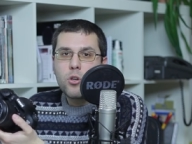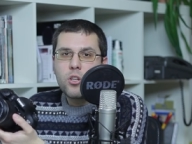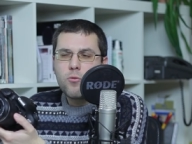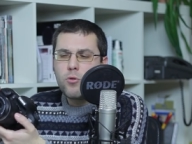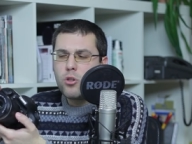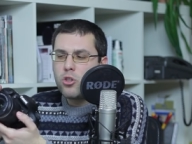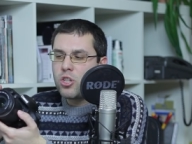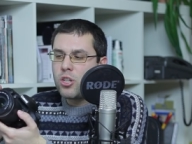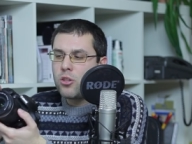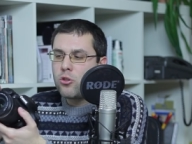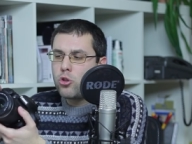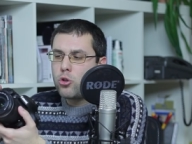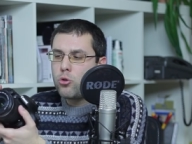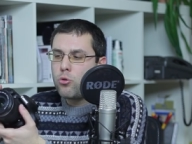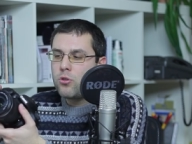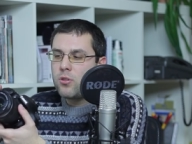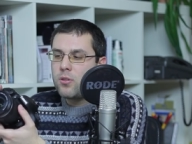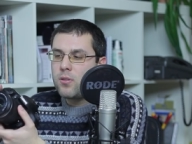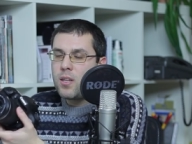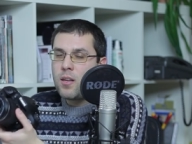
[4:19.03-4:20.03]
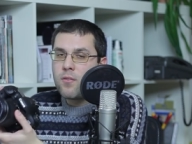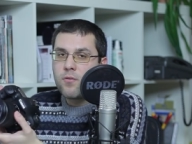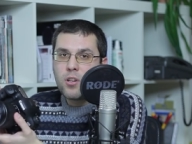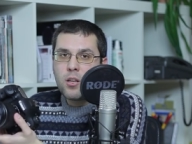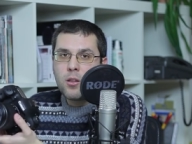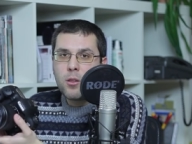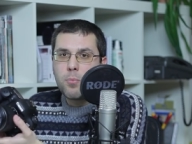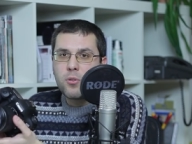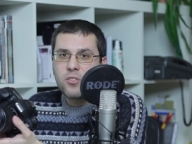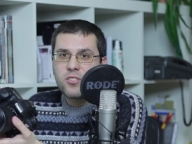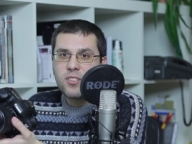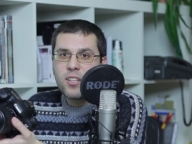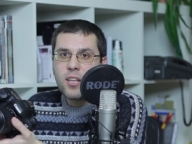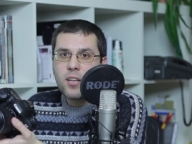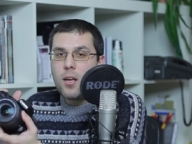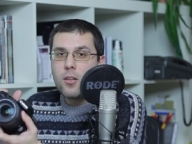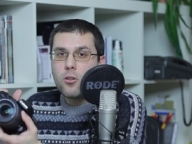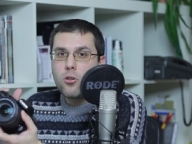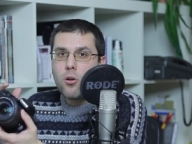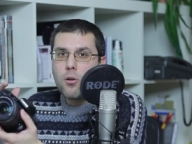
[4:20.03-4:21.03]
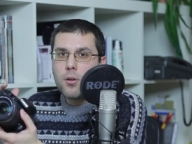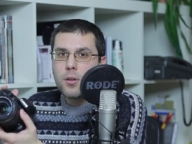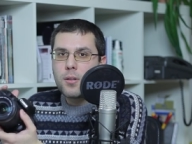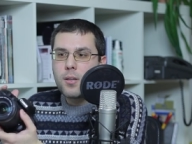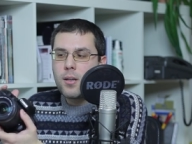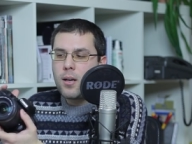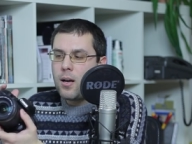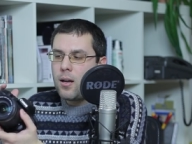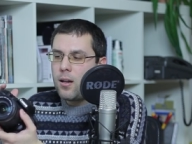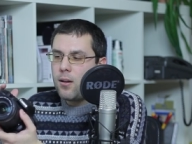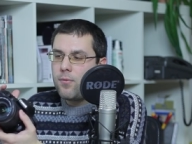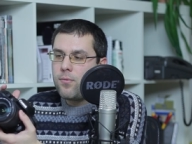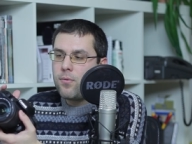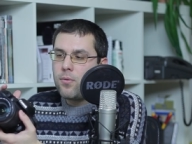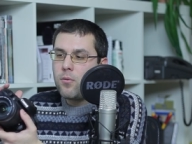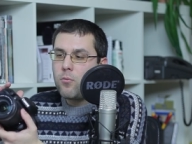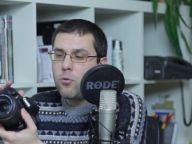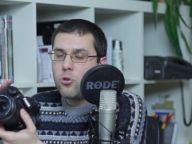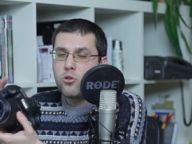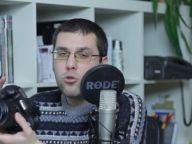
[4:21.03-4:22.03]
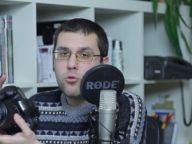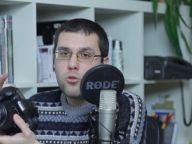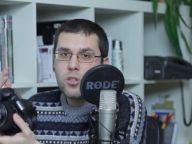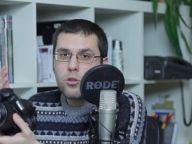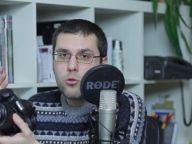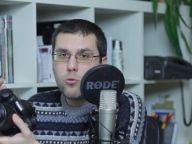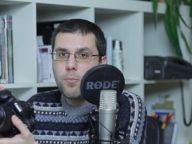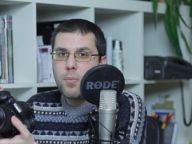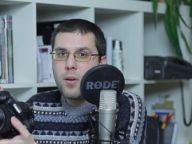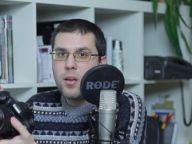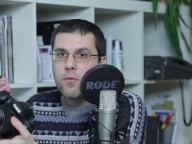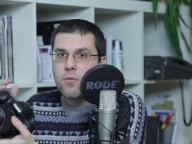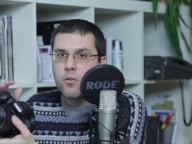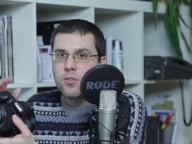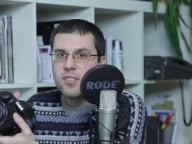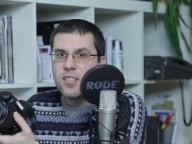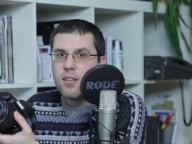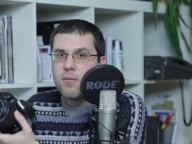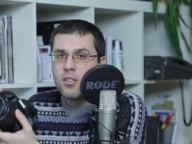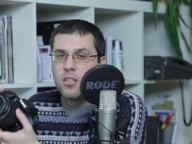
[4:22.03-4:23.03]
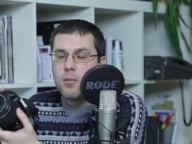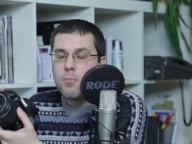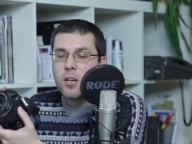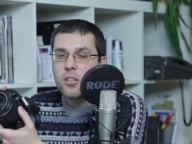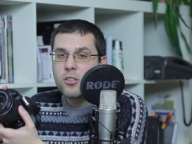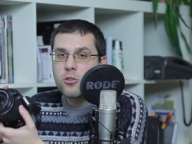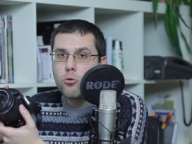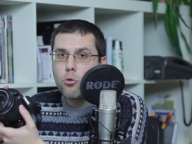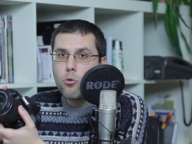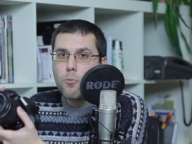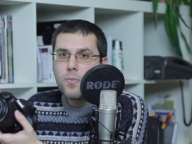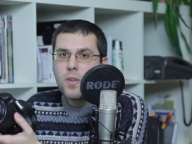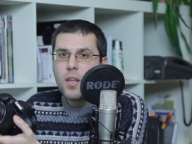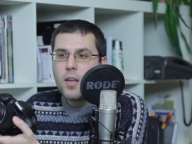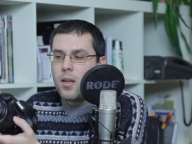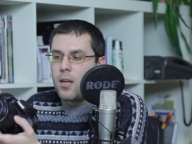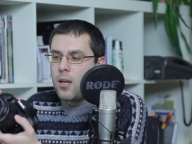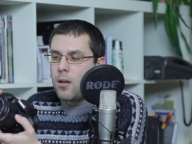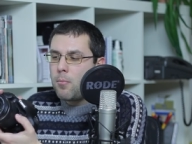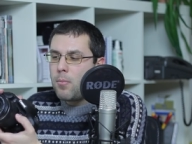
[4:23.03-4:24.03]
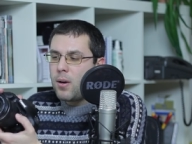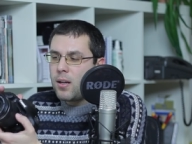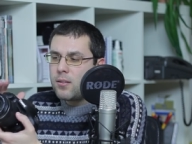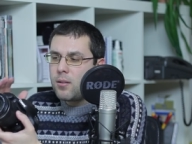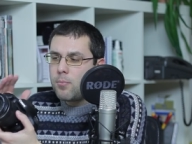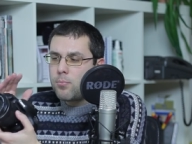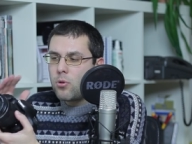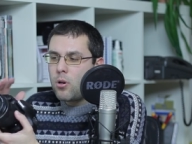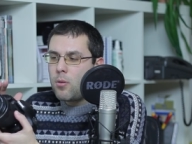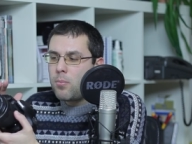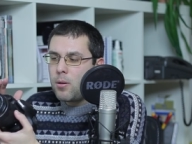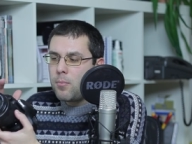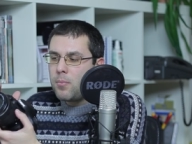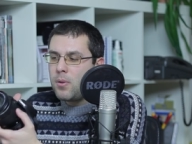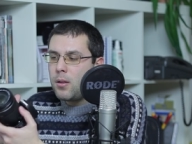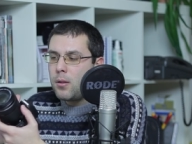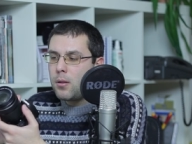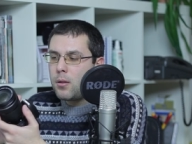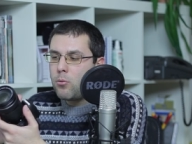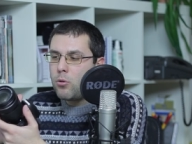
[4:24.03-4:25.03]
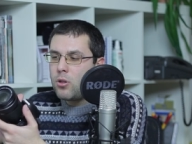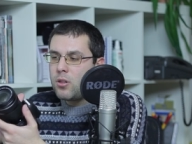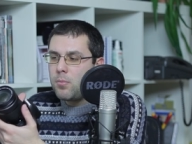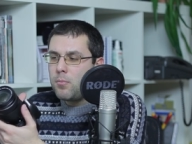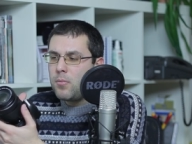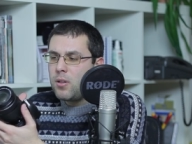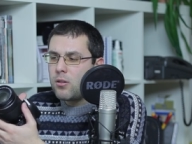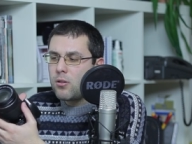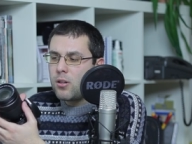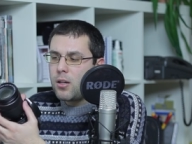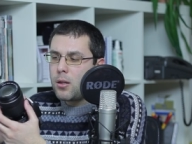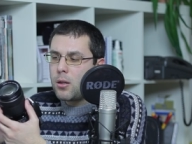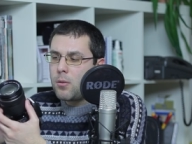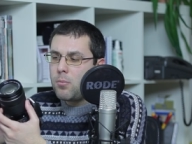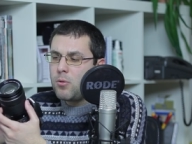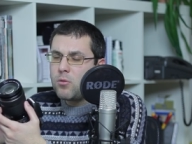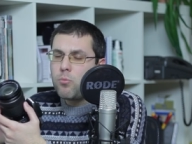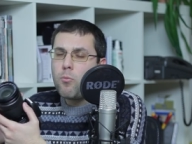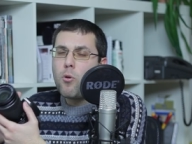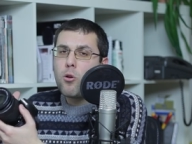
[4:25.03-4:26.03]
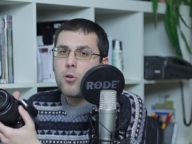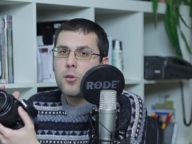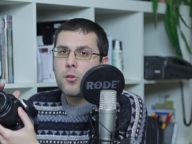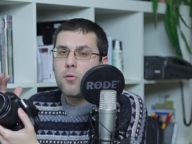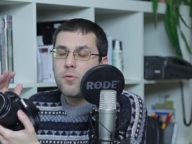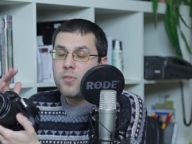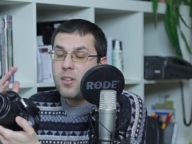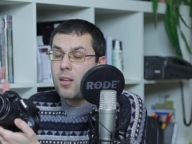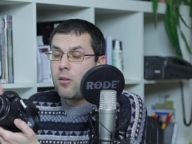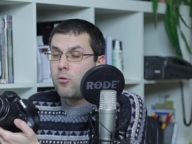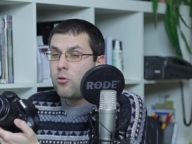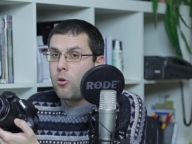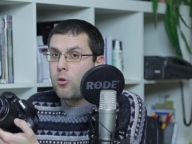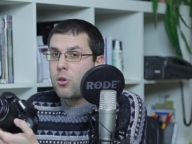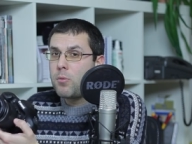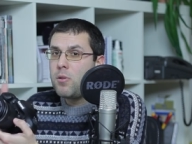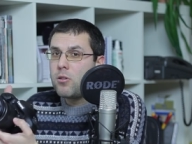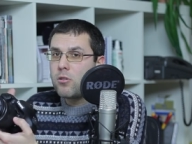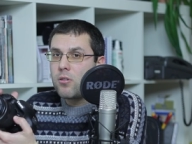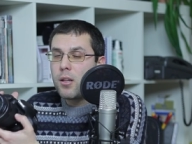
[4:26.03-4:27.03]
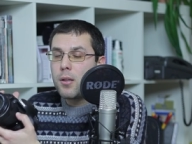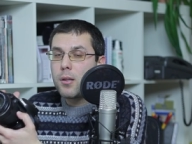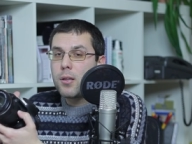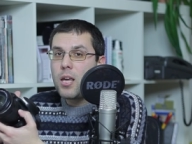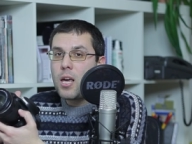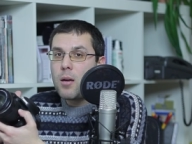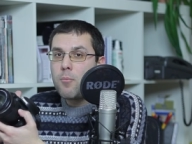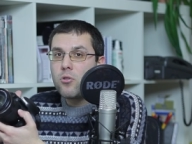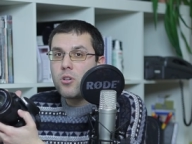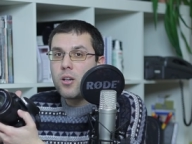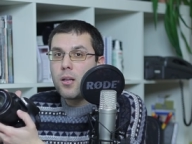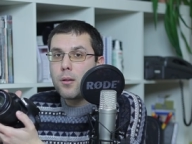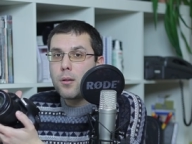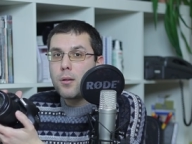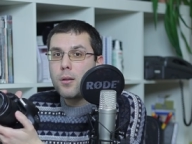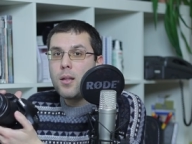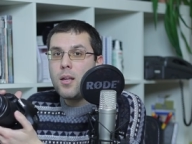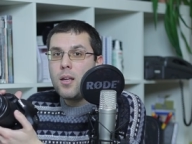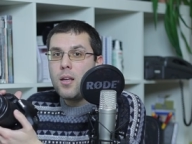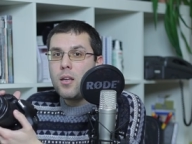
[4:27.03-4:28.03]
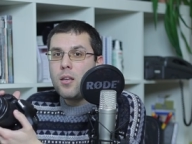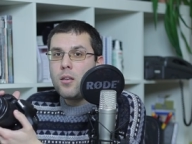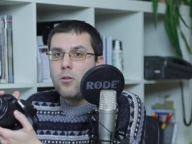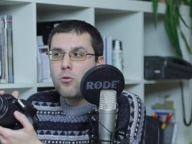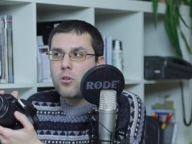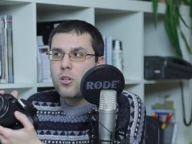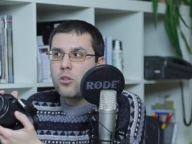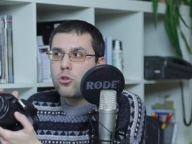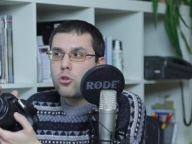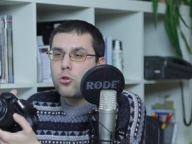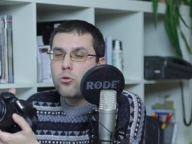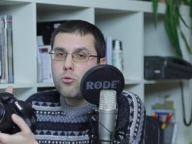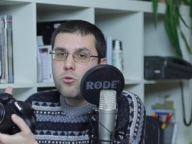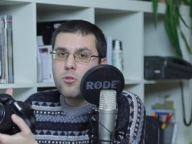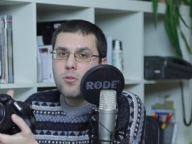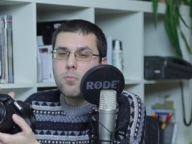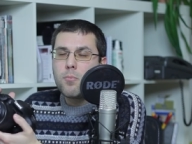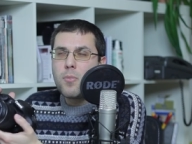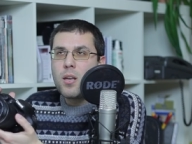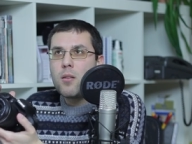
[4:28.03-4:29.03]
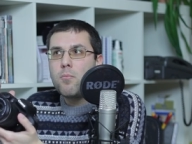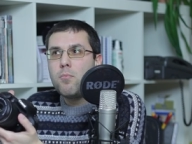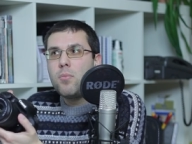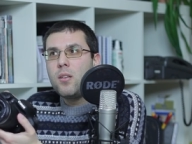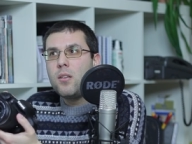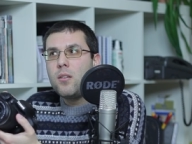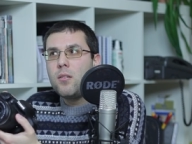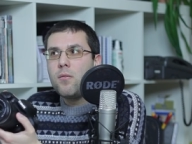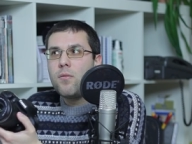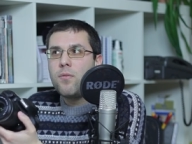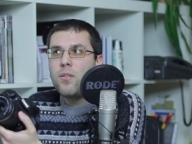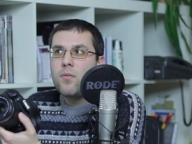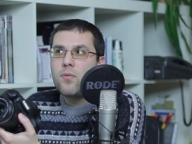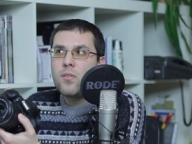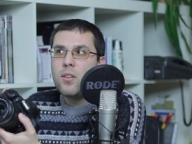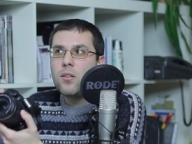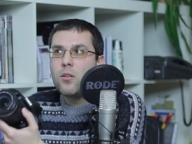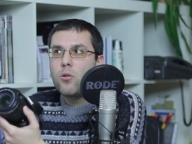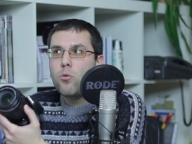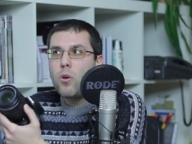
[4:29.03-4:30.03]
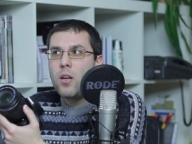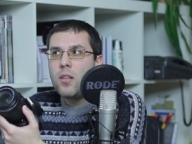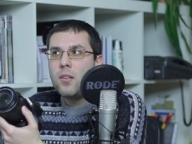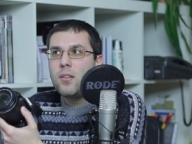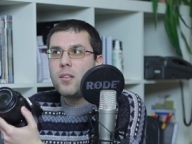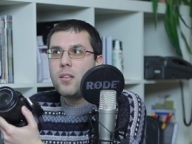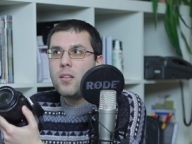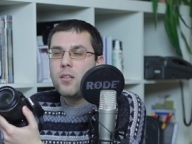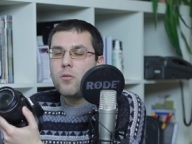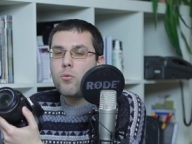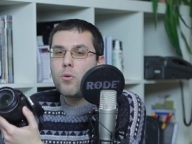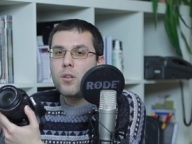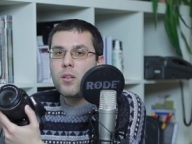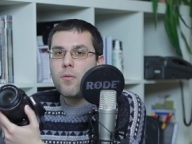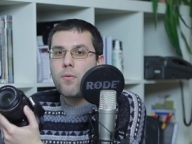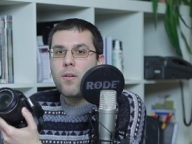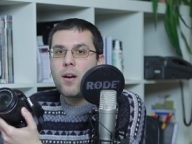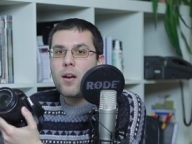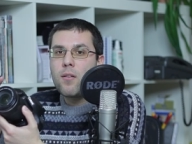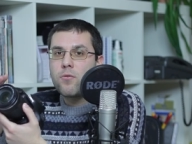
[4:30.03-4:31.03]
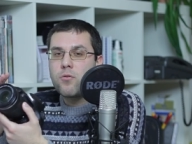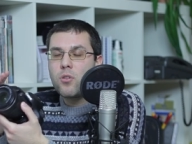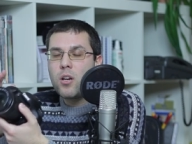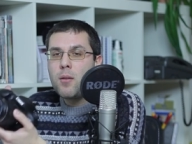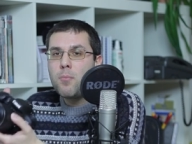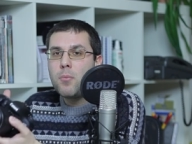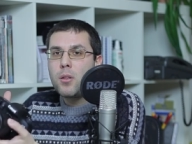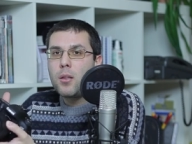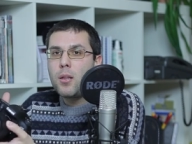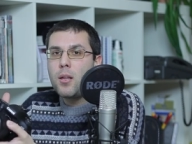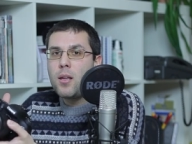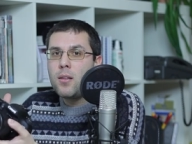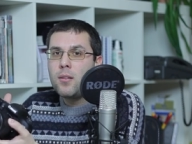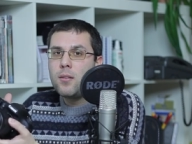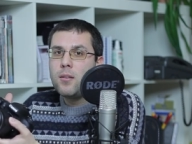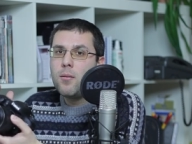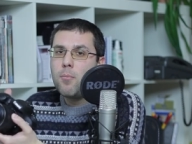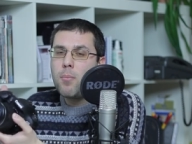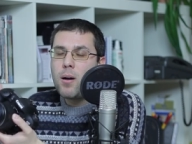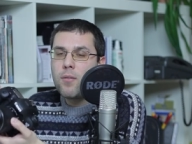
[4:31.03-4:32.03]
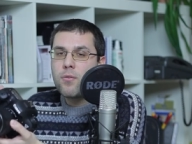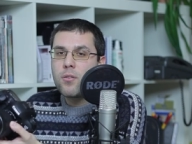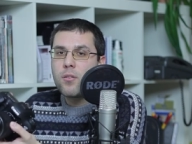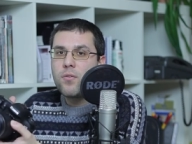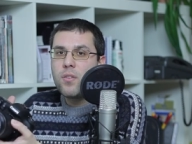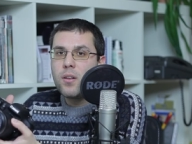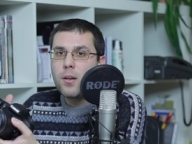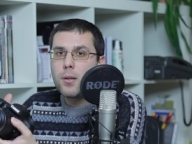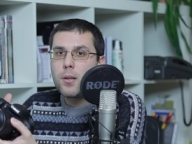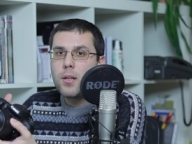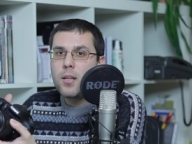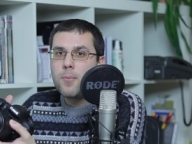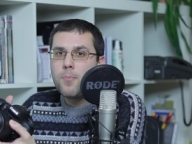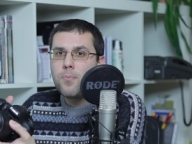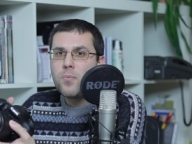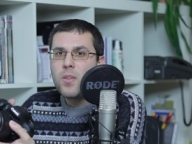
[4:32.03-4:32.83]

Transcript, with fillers: which can shoot ten frames per second and cost half what you need to pay for seven D Mark two. But the problem is with mirrorless, with most of the, those mirrorless cameras, you can shoot maybe fifteen, twenty, twenty-five frames and the buffer fills in.